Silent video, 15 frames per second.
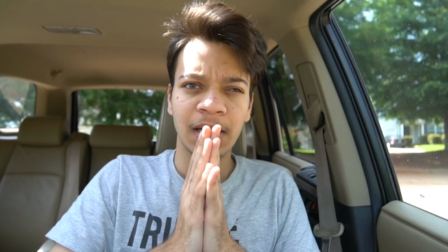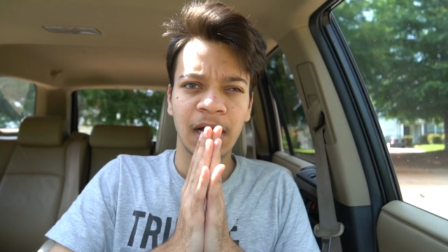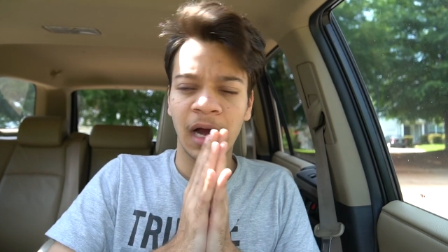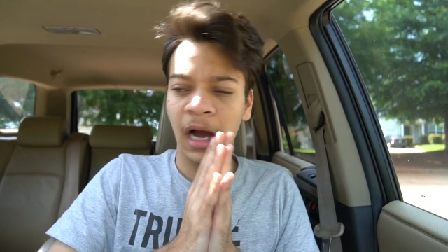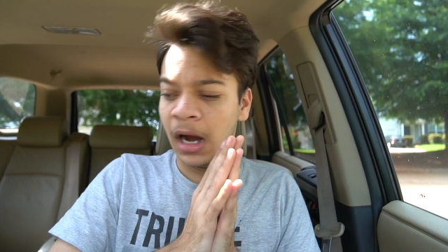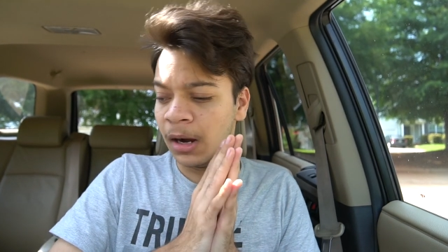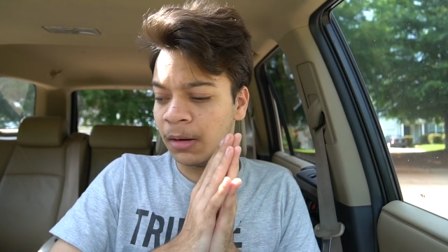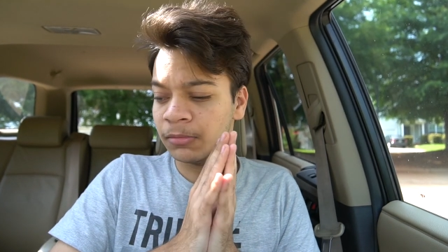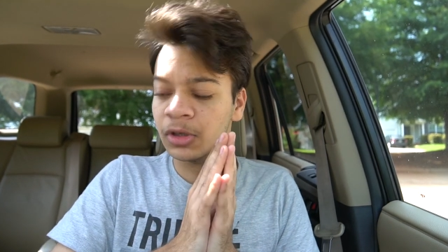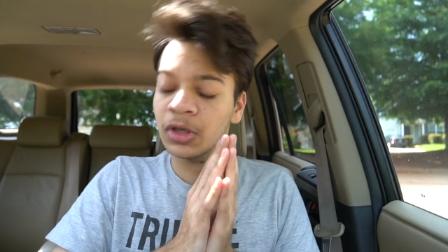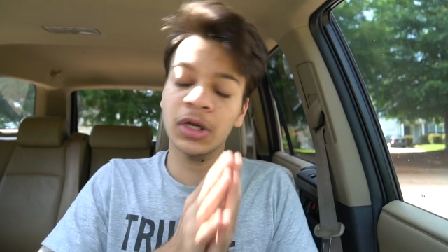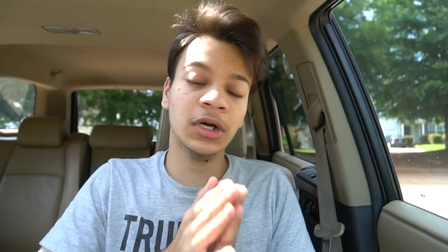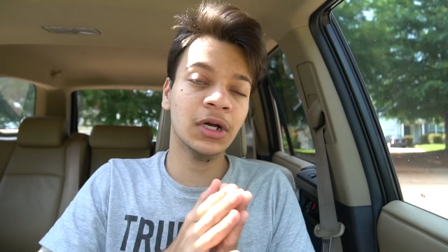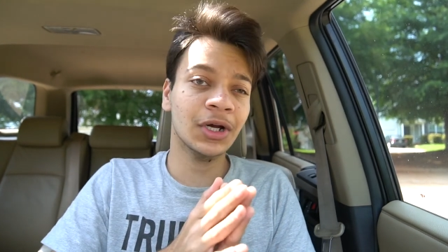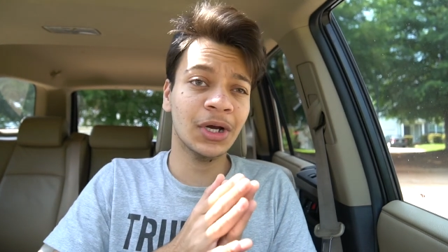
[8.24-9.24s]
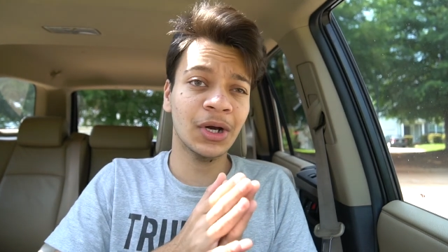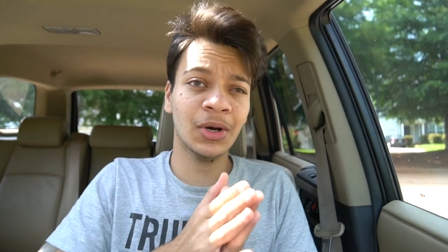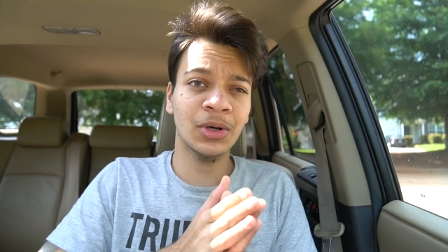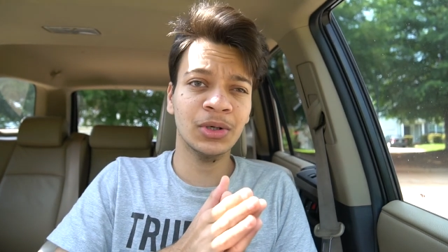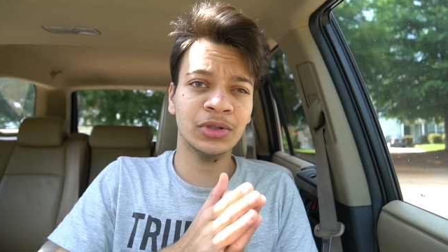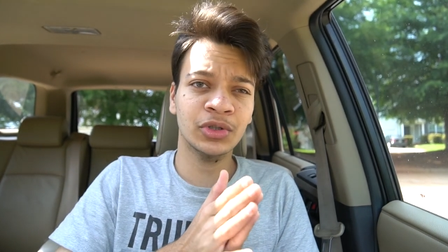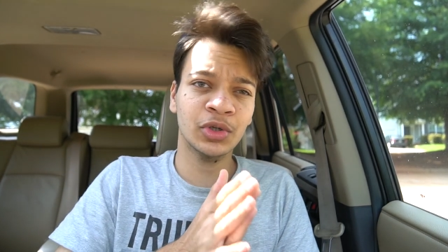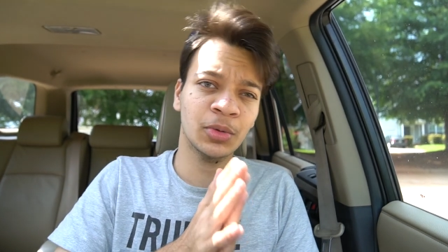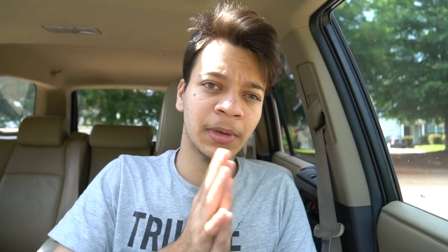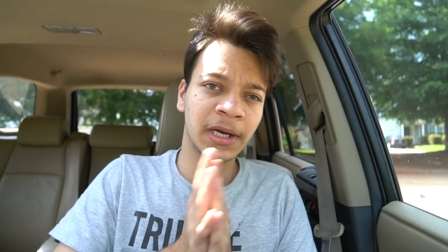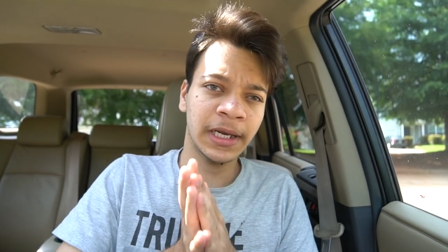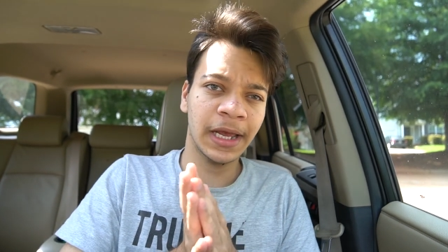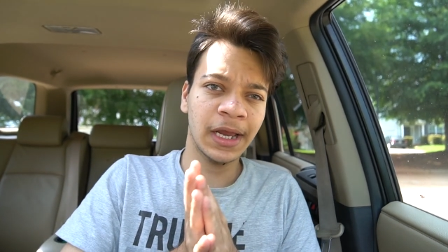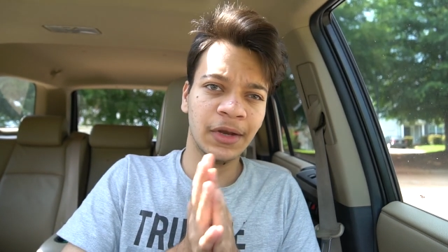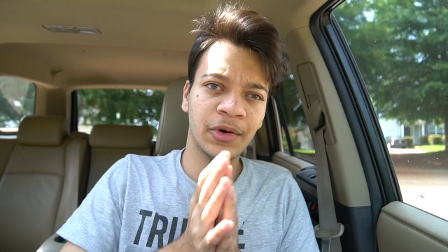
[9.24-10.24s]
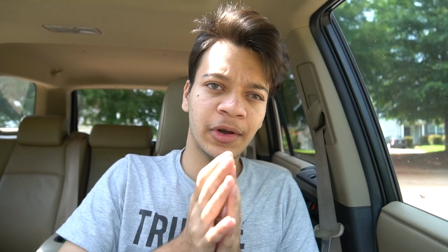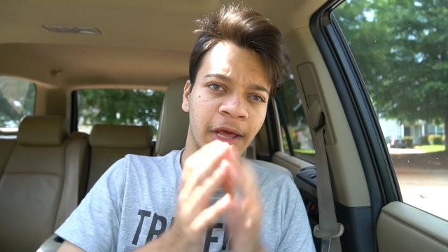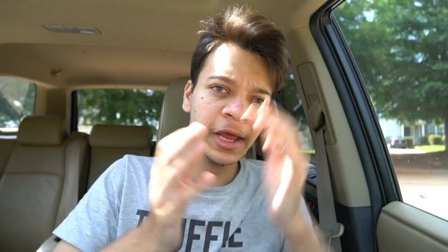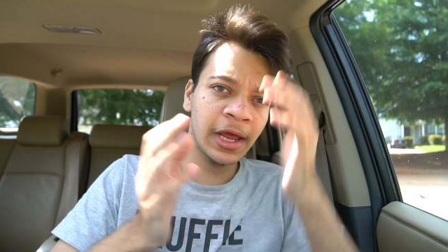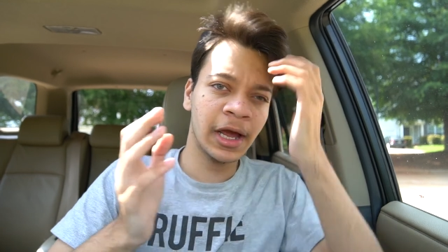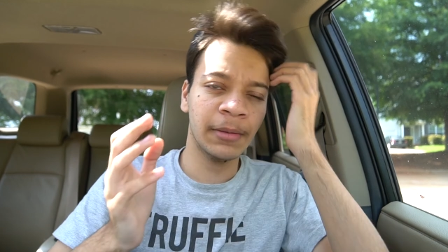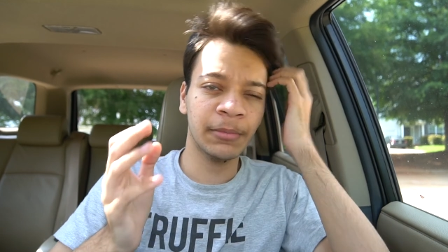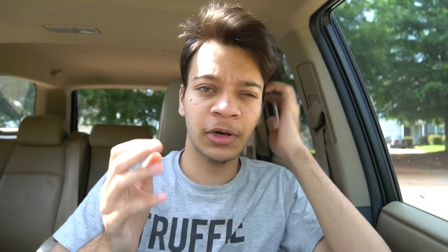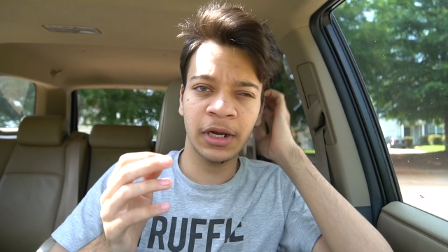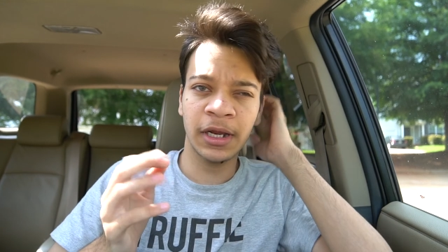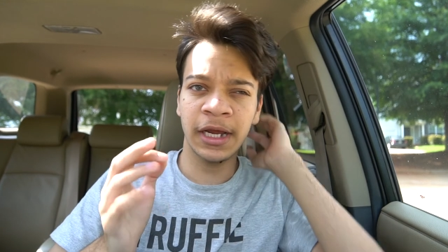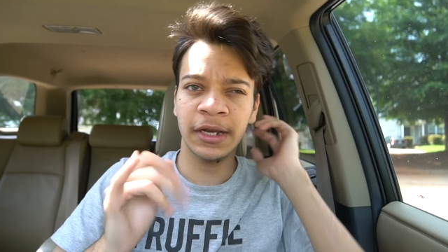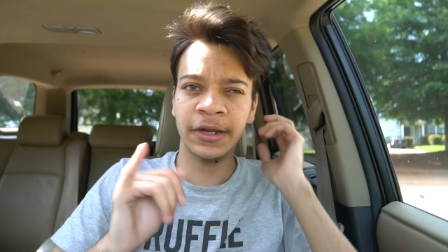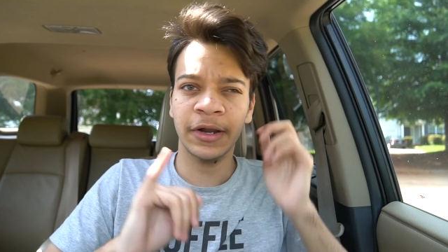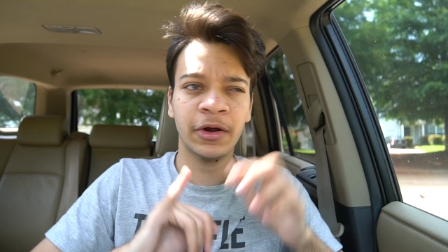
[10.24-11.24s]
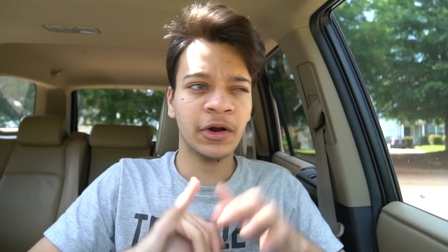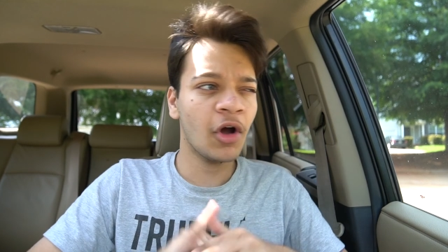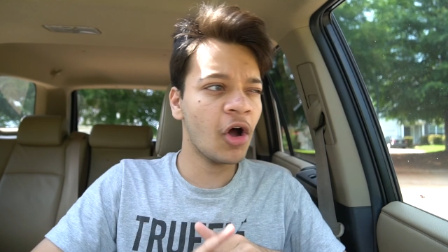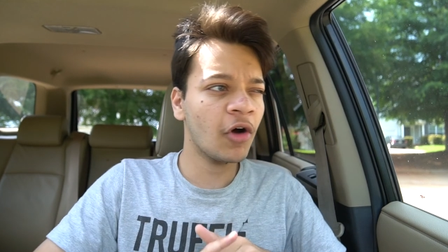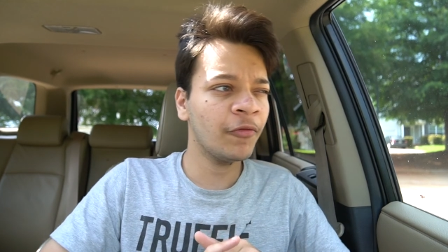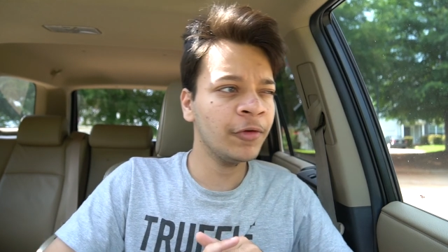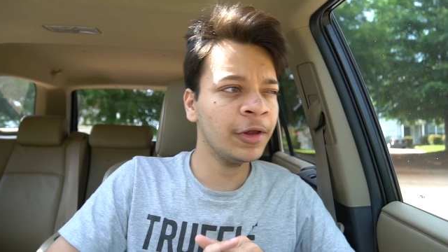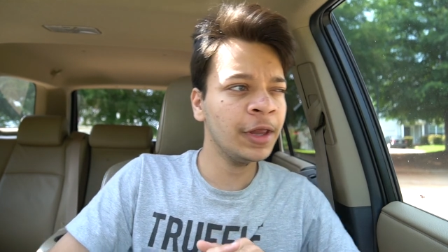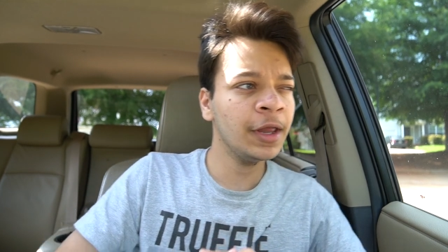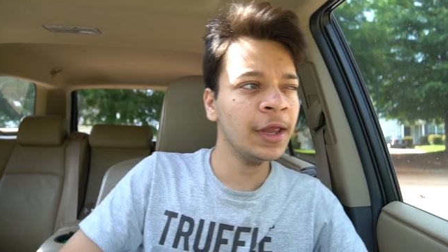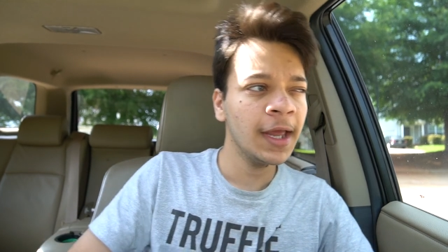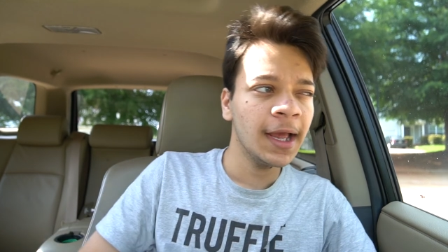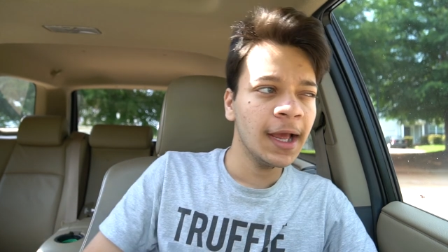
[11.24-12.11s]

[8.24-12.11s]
I'm gonna go through my day today. I'm gonna get a coffee.